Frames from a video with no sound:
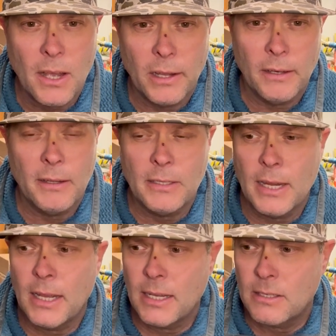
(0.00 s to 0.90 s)
hunting these
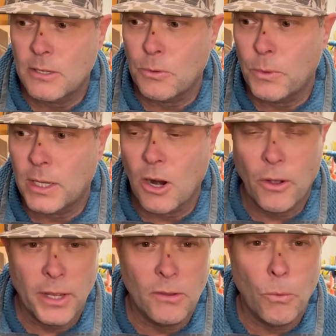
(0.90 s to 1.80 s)
days, so we can all
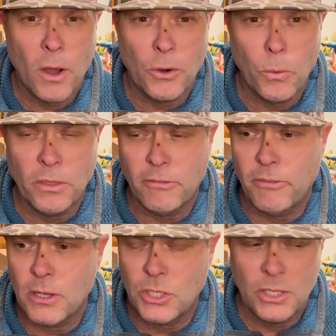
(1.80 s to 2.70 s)
get in the water with the
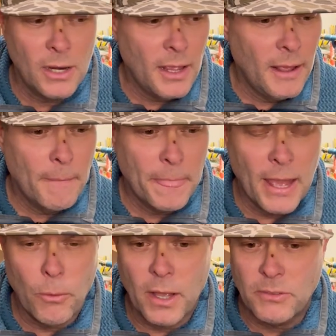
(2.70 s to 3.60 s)
fish.
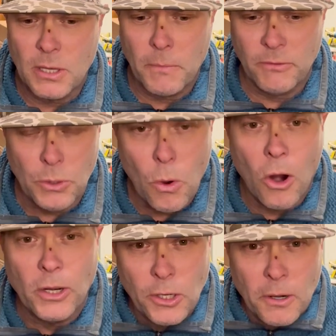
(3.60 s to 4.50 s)
That way, if you
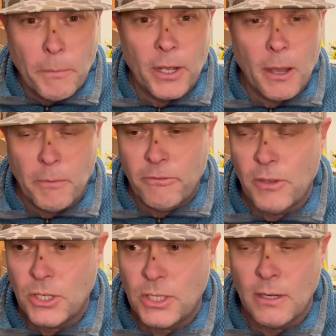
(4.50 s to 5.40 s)
are doing pick up a
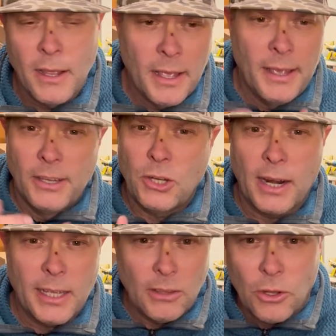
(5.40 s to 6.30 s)
fish and try to
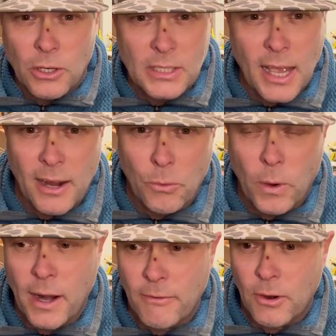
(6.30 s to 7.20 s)
get the hooks out or
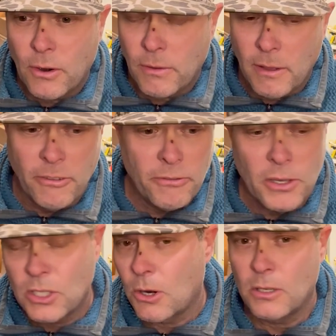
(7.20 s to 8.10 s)
whatever, if the
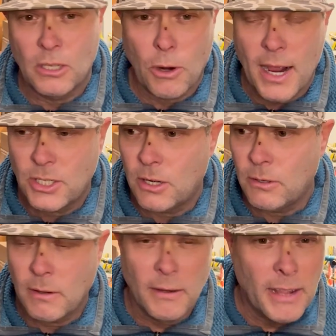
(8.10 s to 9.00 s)
fish starts
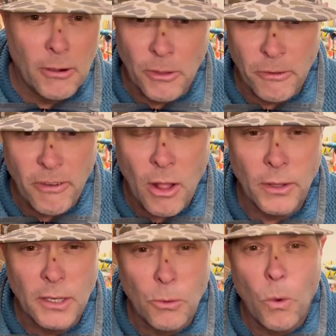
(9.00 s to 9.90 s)
thrashing, they'll fall
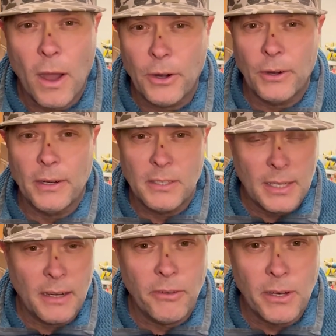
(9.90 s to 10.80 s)
into the water
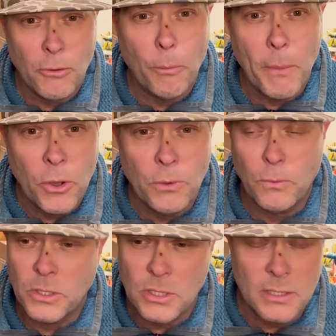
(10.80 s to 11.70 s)
instead of into the boat,
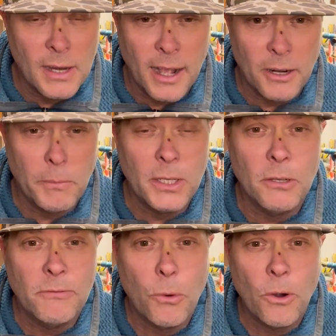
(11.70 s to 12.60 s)
which is not going to be
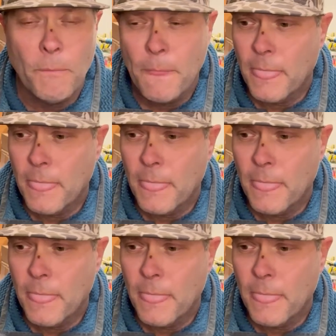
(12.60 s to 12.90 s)
good for